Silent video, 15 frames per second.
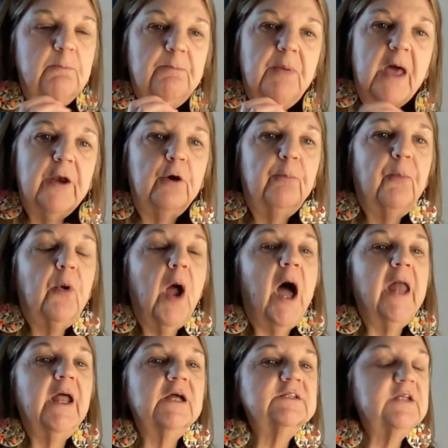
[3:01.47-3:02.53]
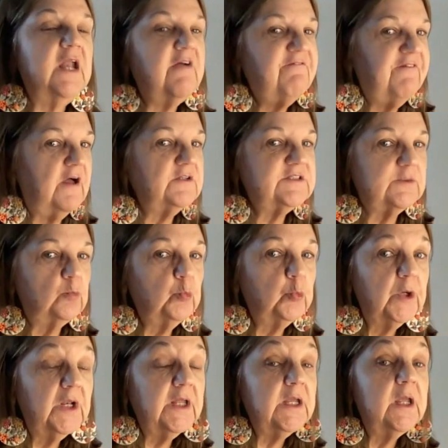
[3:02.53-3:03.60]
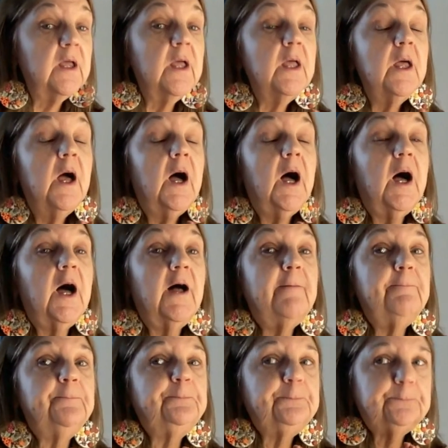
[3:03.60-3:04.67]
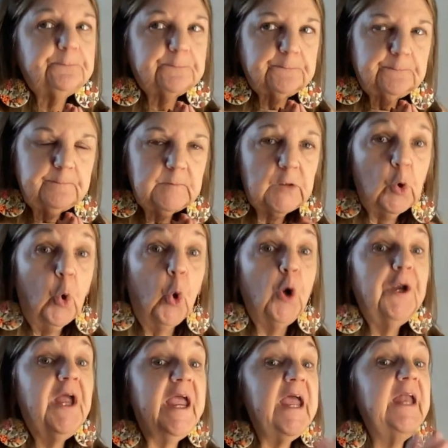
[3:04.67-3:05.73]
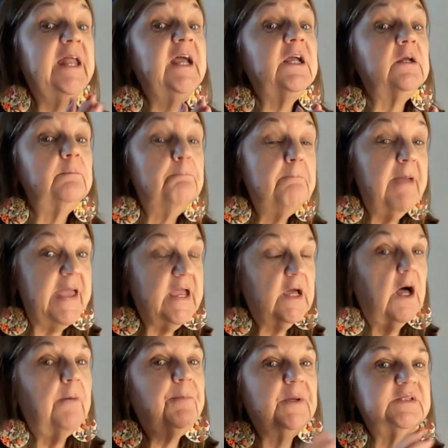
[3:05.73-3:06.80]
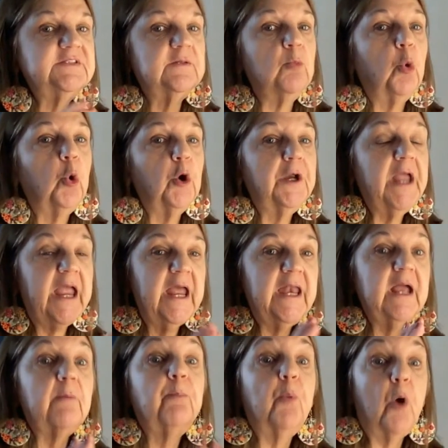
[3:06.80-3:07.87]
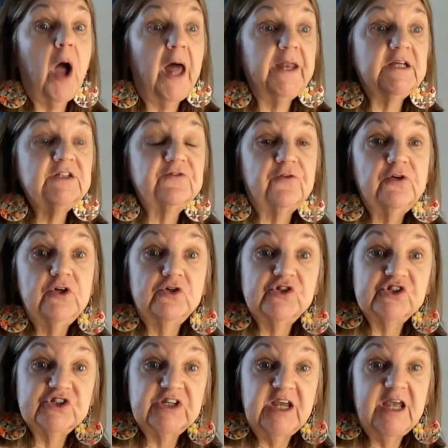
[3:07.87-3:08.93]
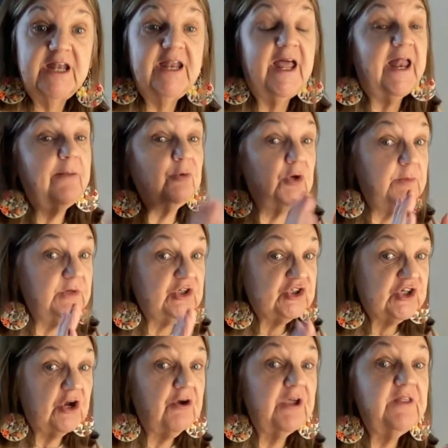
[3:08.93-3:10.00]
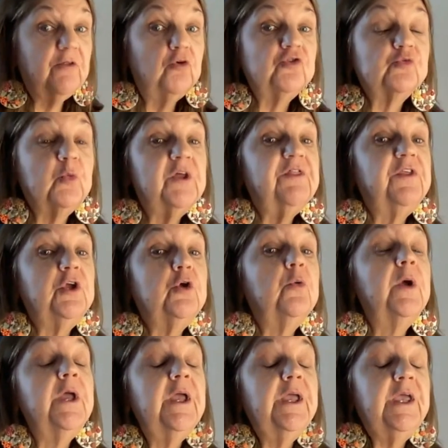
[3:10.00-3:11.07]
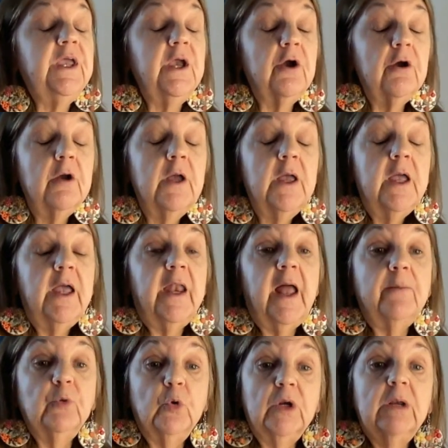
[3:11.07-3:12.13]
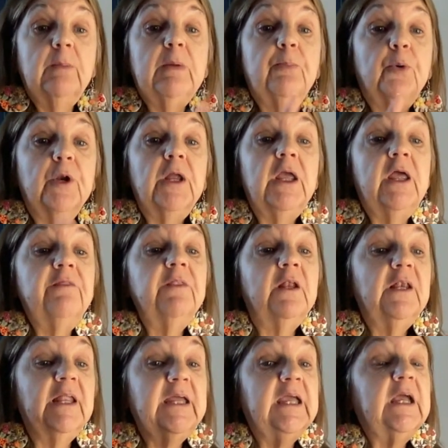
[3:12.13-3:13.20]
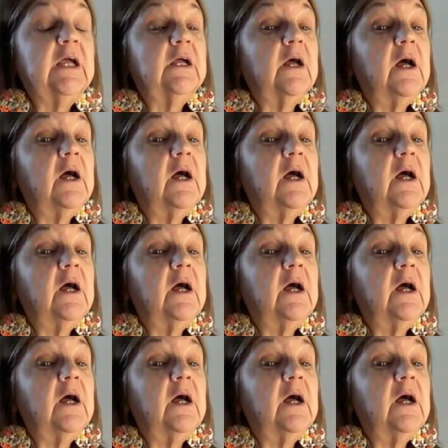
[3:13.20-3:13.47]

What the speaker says: better products, and I found some really um, organic makeup and some organic products for your skin. And I'm going to be sharing those with you here. And I'm going to be putting in the link